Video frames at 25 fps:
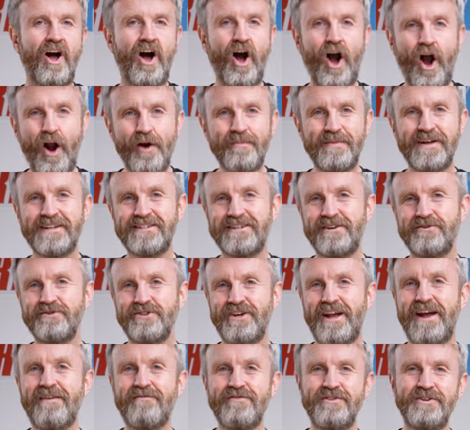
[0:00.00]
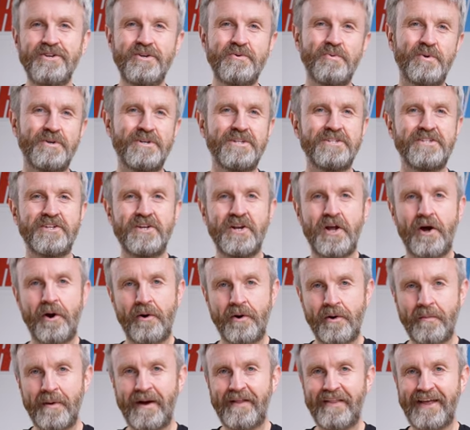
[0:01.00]
I hope that tells you everything you wanted to know
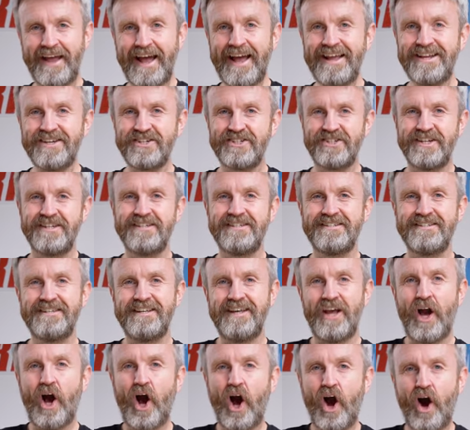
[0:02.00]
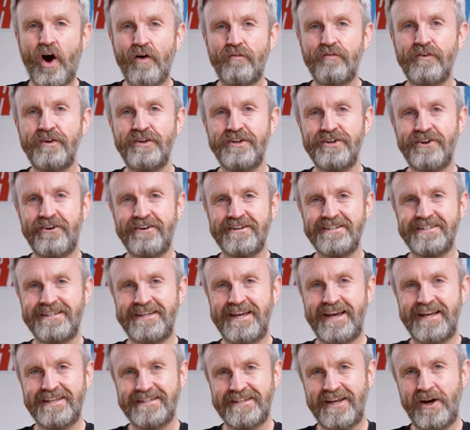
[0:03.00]
about the HJC
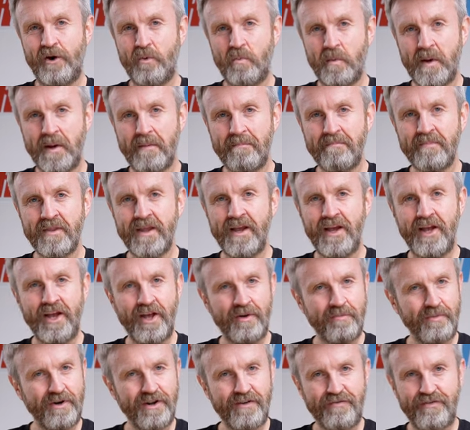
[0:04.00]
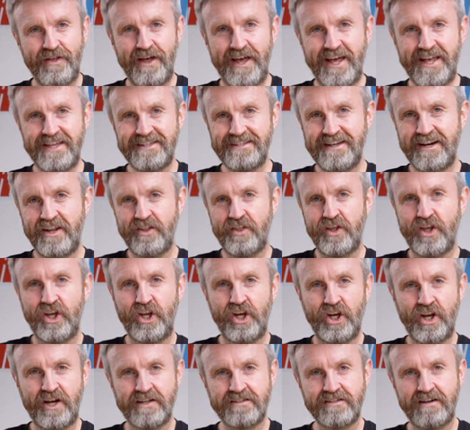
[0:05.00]
RPHA-90S helmet. But if there is anything
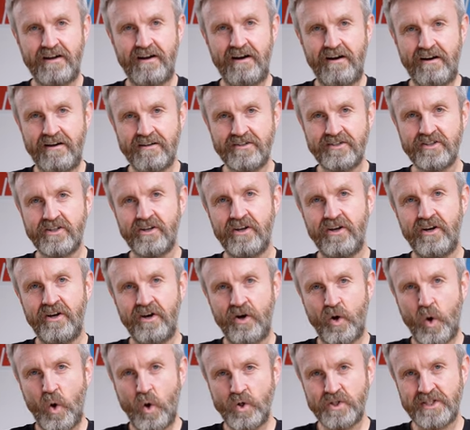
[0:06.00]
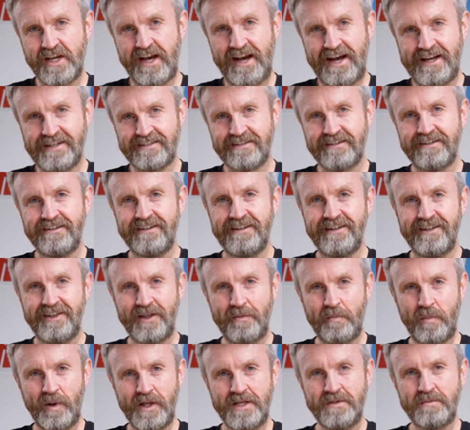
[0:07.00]
you'd like to ask or to add,
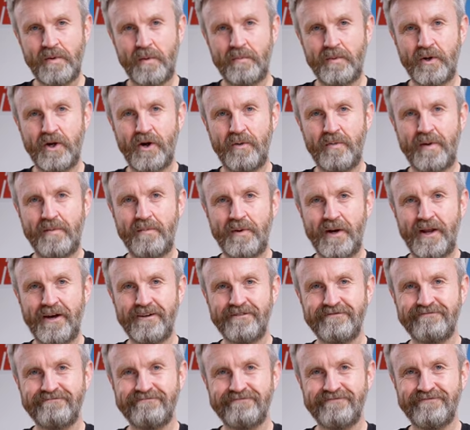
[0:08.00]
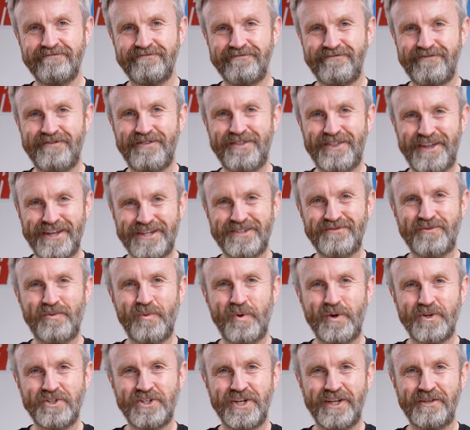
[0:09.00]
then please pop a comment below. Thanks for
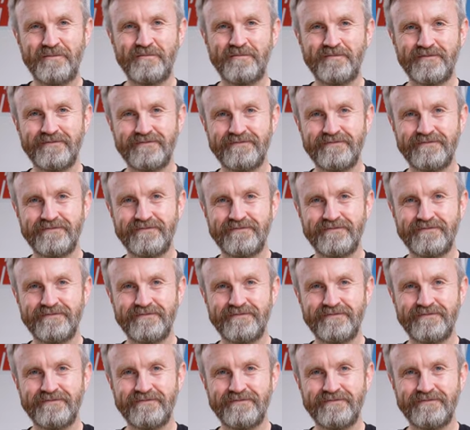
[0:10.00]
watching.